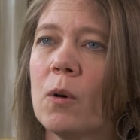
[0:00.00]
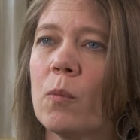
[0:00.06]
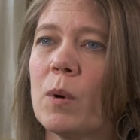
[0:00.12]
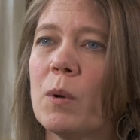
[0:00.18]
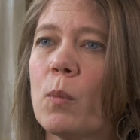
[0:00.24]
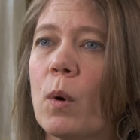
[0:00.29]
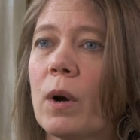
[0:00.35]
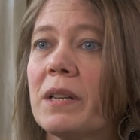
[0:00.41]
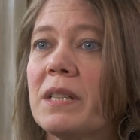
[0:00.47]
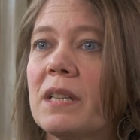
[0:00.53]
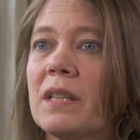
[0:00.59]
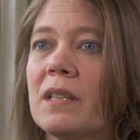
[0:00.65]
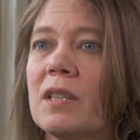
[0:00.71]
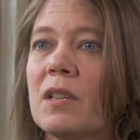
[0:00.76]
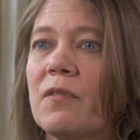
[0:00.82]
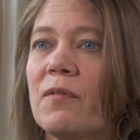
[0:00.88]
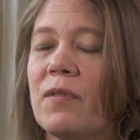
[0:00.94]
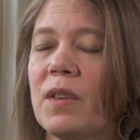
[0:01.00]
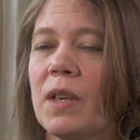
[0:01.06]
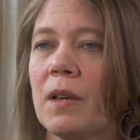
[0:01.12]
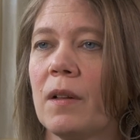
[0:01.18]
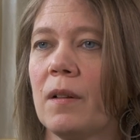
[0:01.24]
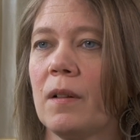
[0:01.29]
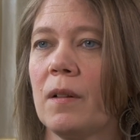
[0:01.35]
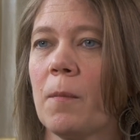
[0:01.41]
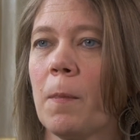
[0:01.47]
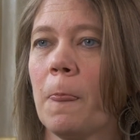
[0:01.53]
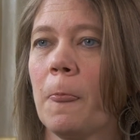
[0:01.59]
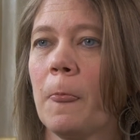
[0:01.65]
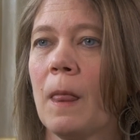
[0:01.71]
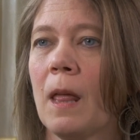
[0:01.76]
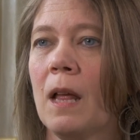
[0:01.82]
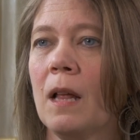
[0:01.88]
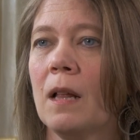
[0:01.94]
We want it to feel
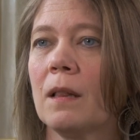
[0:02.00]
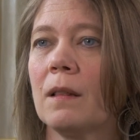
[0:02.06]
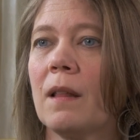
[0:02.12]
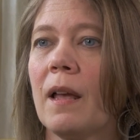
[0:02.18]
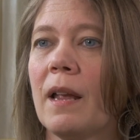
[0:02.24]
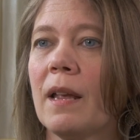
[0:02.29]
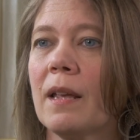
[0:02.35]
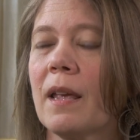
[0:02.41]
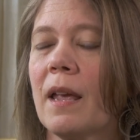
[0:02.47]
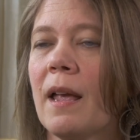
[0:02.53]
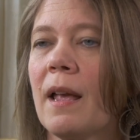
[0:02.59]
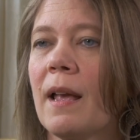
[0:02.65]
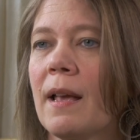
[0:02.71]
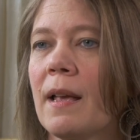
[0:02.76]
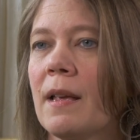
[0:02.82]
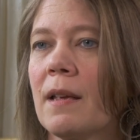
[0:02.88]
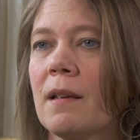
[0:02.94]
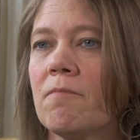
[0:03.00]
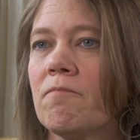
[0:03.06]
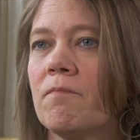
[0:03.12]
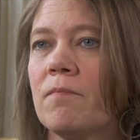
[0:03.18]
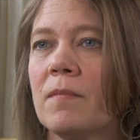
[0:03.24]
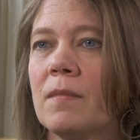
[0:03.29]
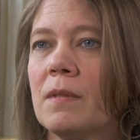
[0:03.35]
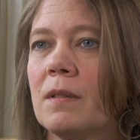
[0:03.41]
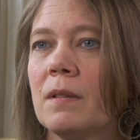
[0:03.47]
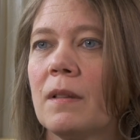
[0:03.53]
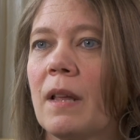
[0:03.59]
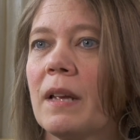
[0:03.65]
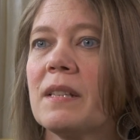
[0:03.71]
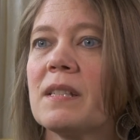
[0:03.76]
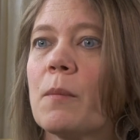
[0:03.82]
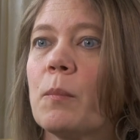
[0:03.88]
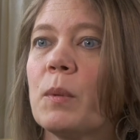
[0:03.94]
like
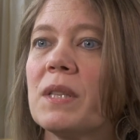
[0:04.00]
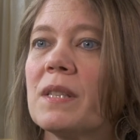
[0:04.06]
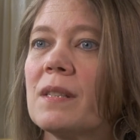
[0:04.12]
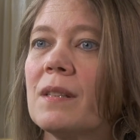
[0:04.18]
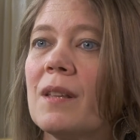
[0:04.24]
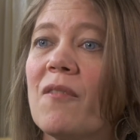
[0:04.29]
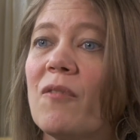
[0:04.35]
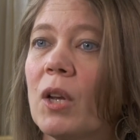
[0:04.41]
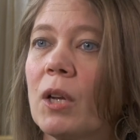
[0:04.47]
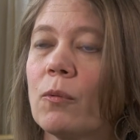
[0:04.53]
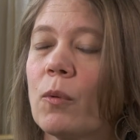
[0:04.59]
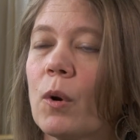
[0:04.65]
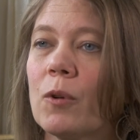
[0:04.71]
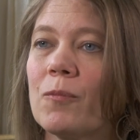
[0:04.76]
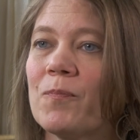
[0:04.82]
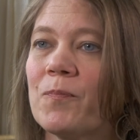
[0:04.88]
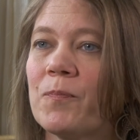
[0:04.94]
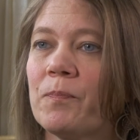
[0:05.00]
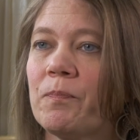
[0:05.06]
someone's living room.